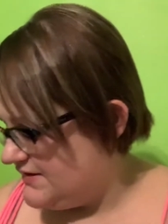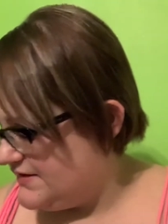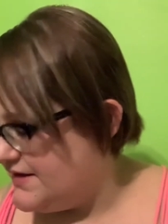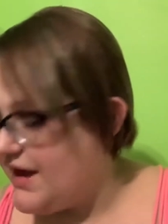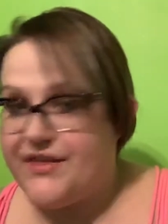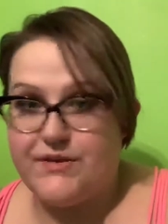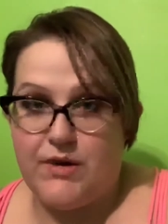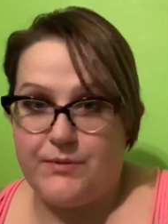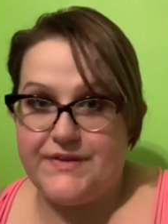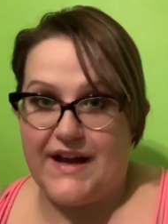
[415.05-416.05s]
Nothing wrong
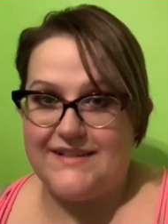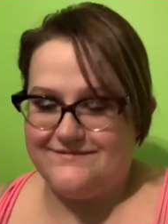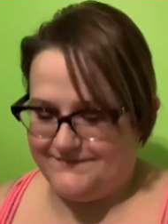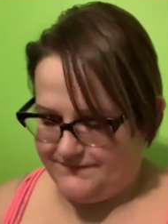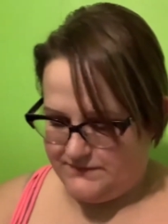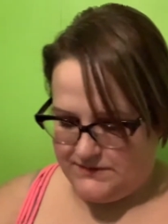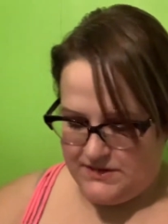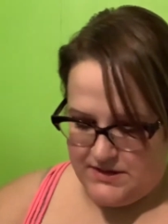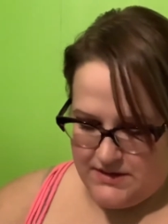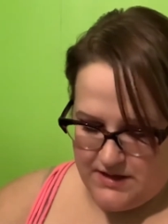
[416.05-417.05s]
with that.
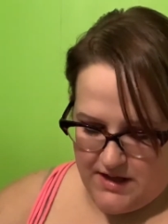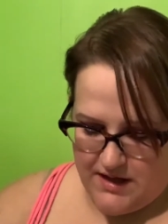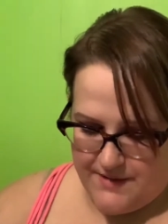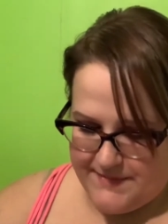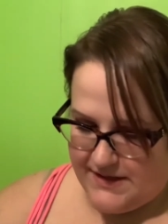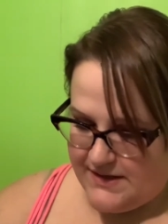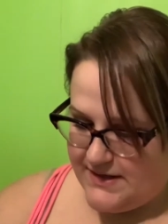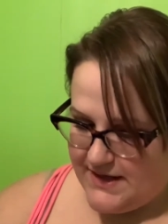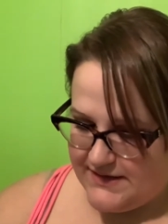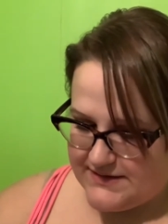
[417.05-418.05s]

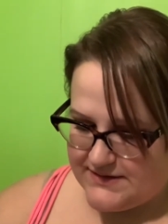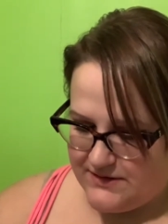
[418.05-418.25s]
Next